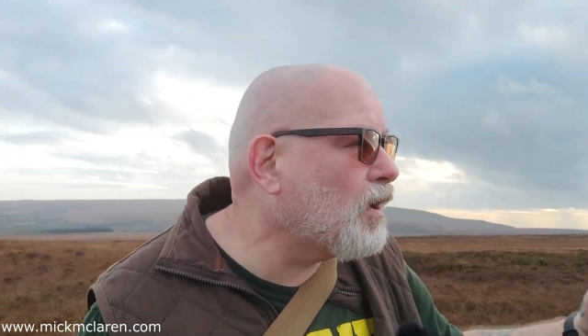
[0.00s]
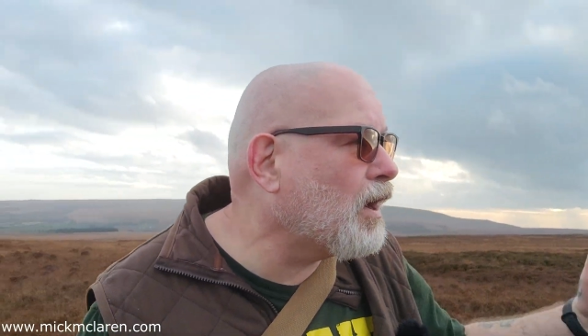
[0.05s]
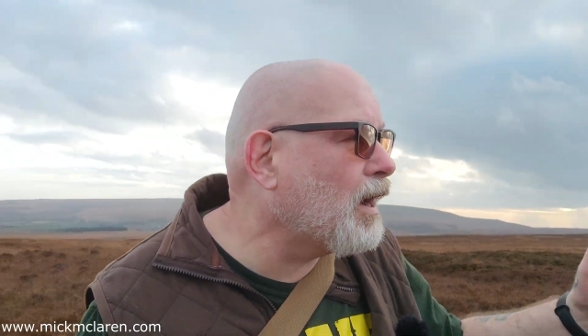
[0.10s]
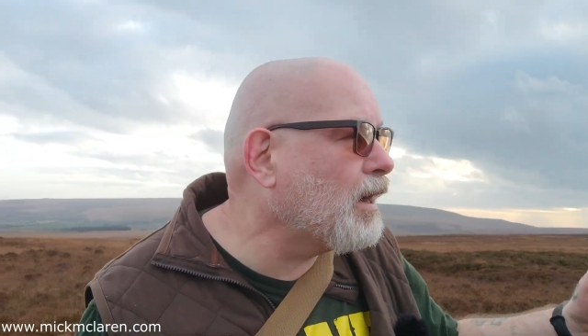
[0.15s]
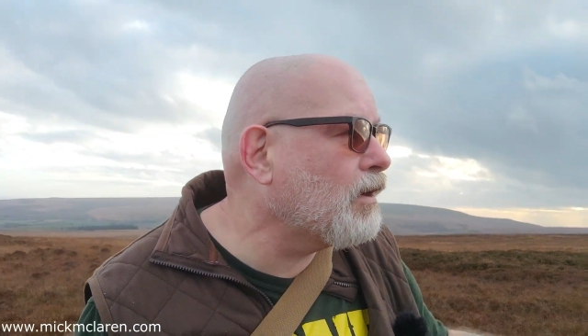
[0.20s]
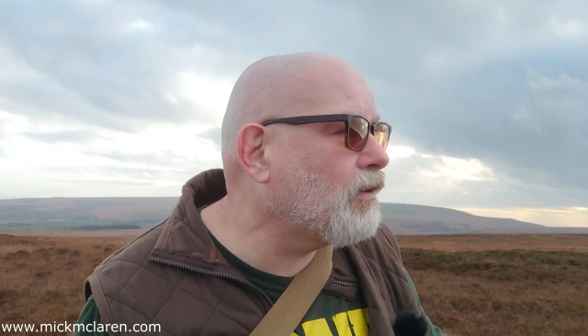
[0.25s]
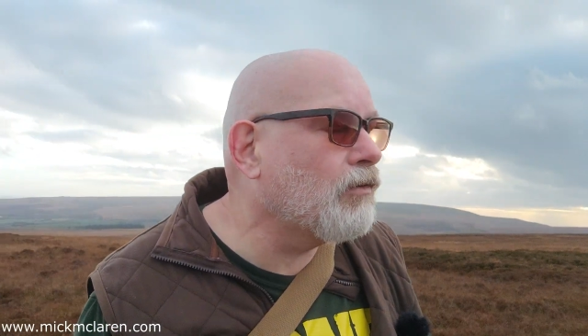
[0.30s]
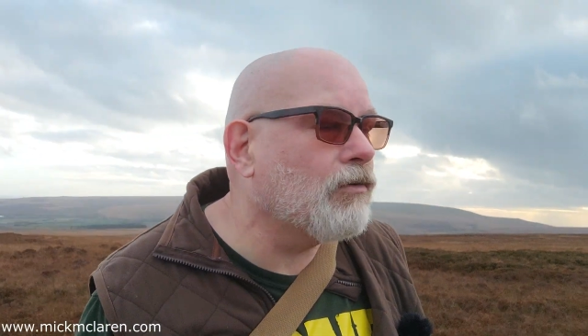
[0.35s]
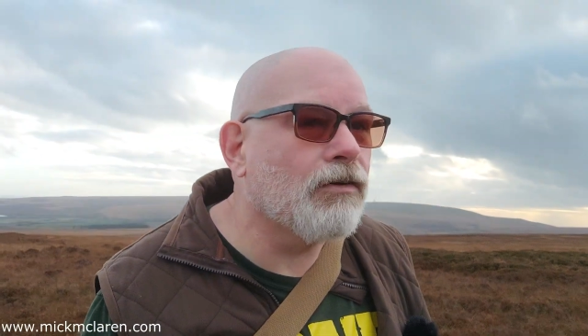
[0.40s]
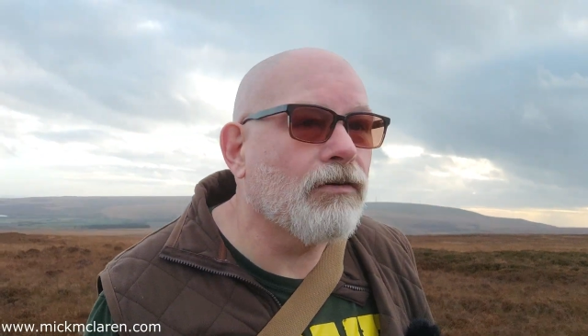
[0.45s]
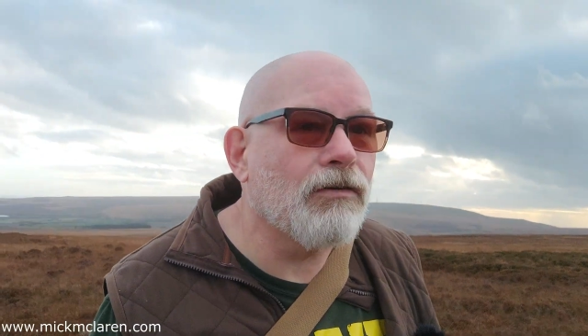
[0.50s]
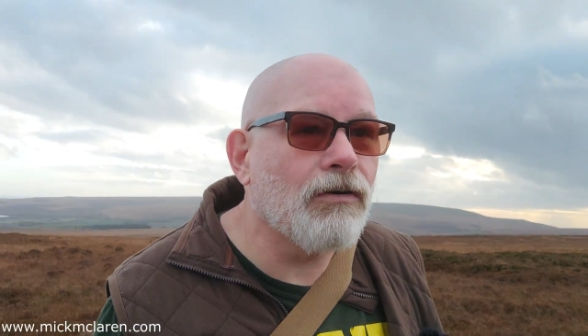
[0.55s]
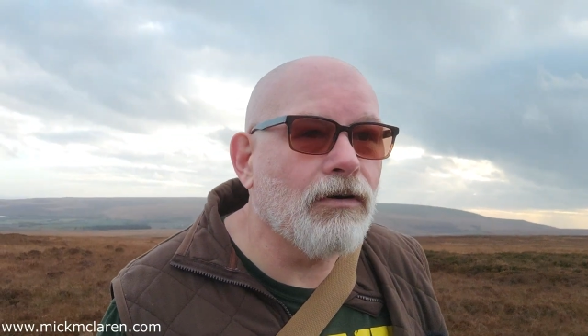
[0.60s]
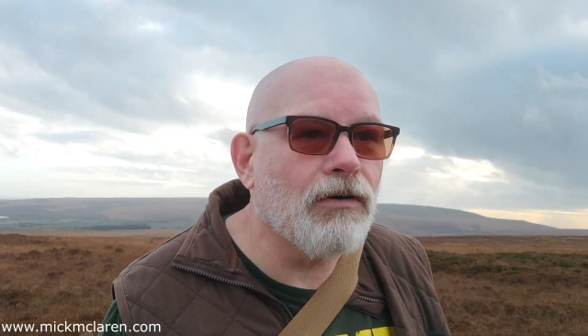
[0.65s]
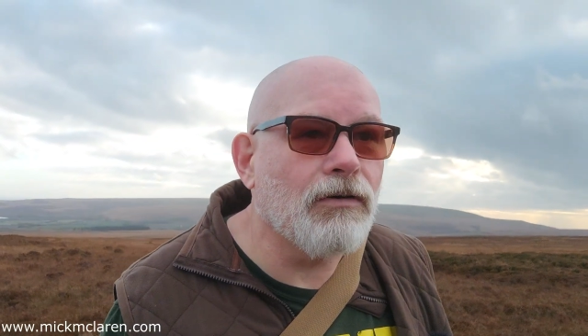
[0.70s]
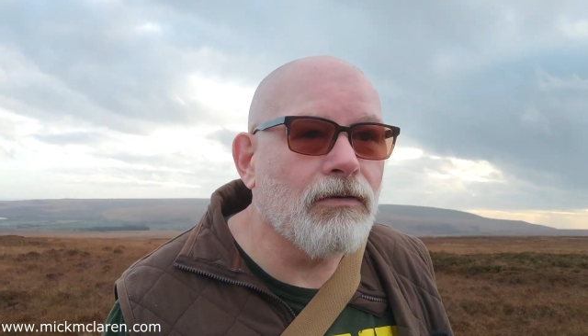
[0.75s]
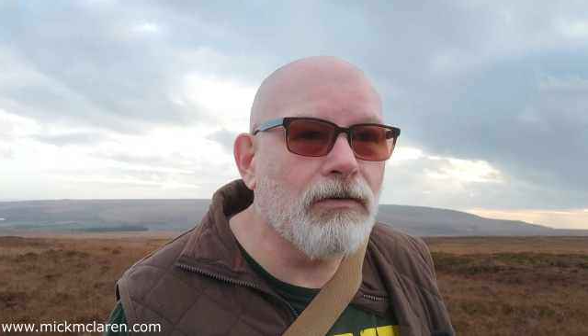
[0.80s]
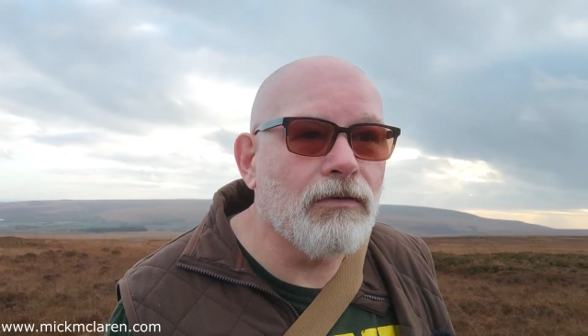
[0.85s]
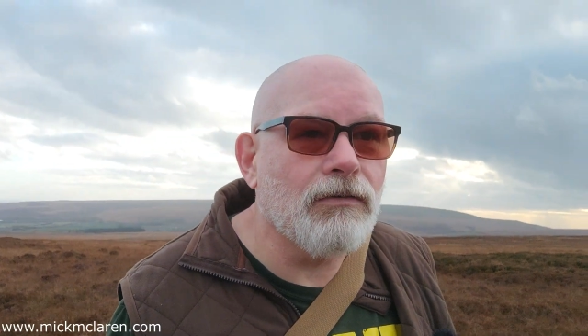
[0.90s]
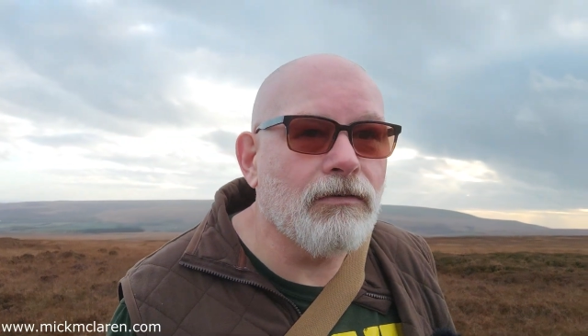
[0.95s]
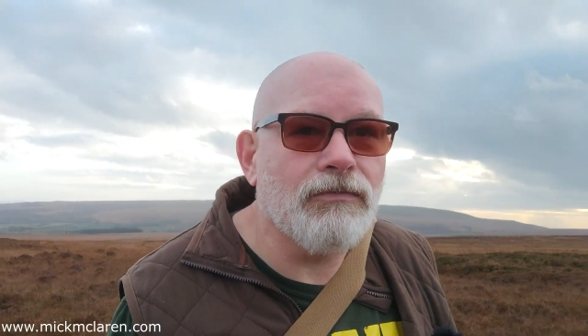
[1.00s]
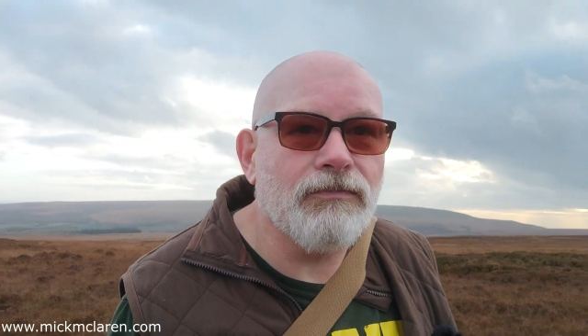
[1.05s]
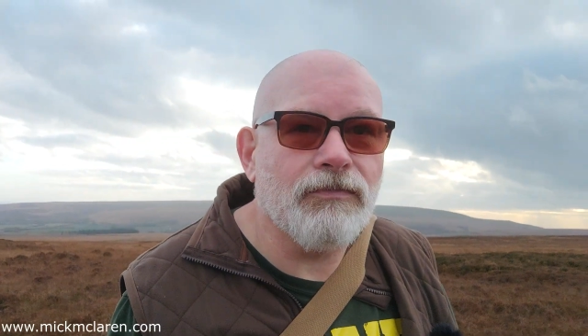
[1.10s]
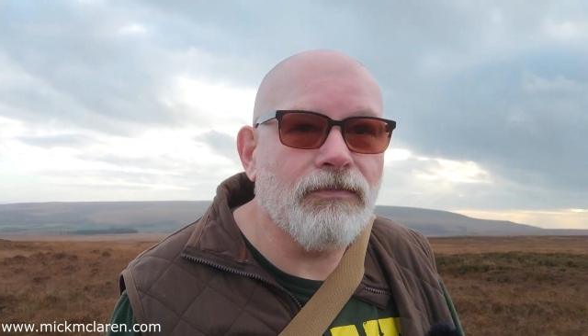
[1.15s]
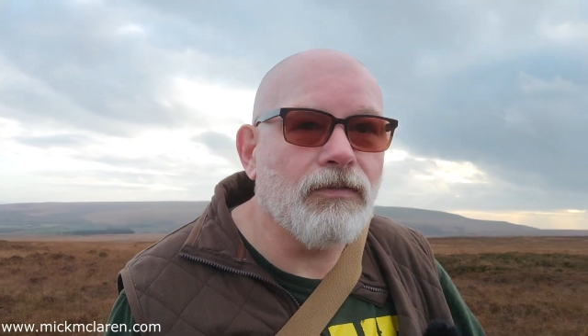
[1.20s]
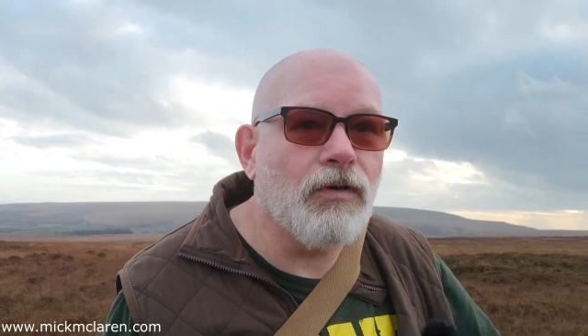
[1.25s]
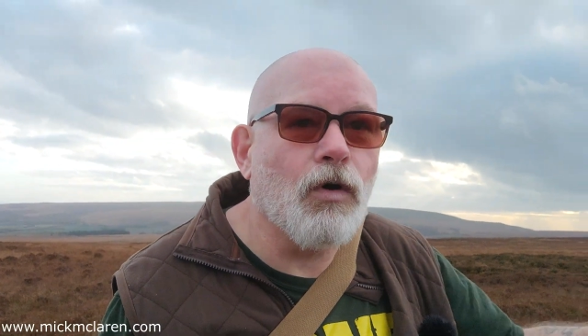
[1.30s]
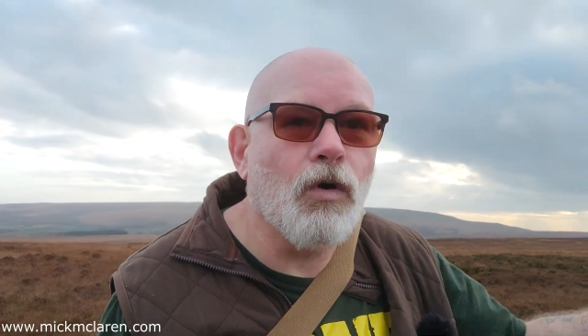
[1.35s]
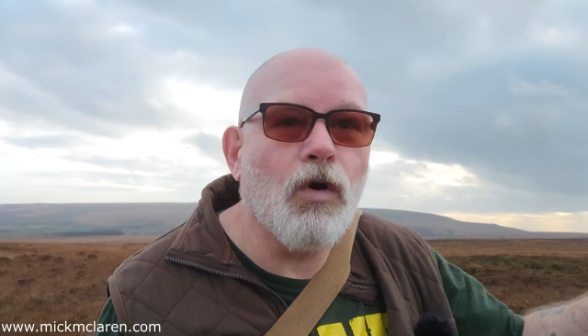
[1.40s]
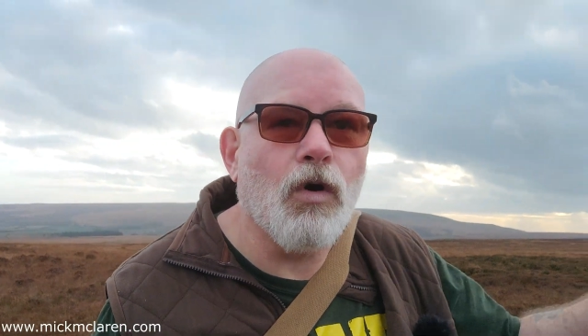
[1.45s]
high
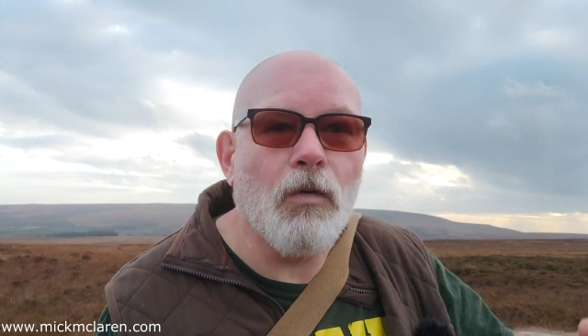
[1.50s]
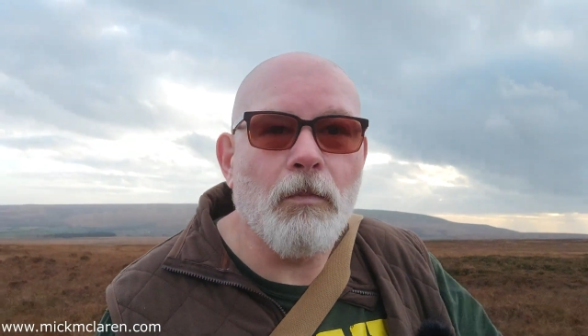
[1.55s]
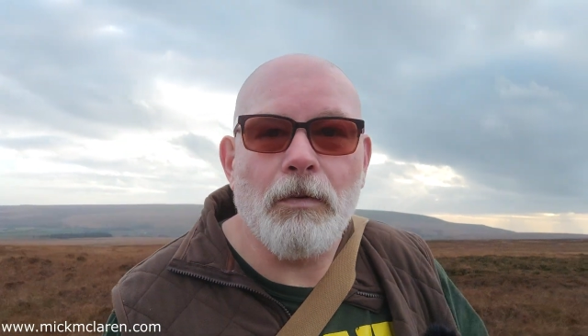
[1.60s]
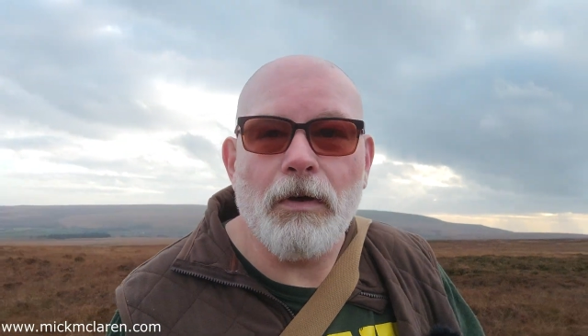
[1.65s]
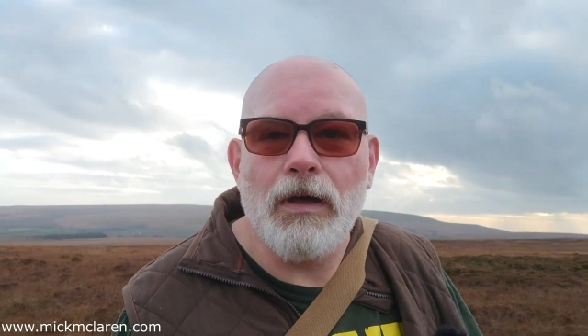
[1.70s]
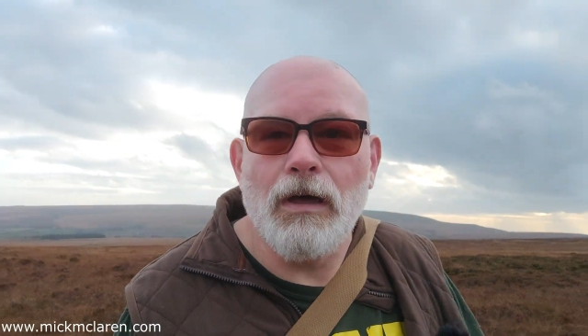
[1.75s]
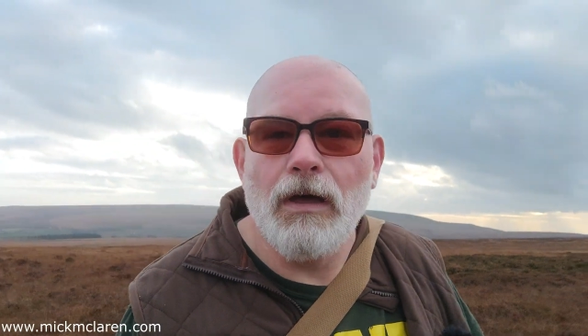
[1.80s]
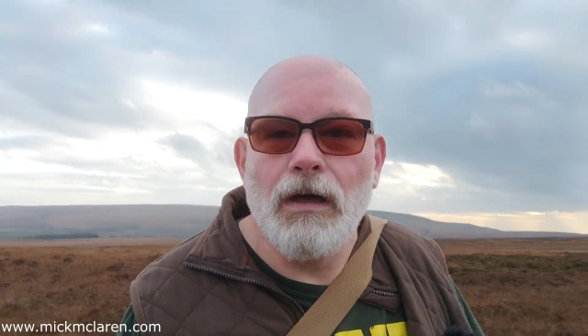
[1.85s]
enough up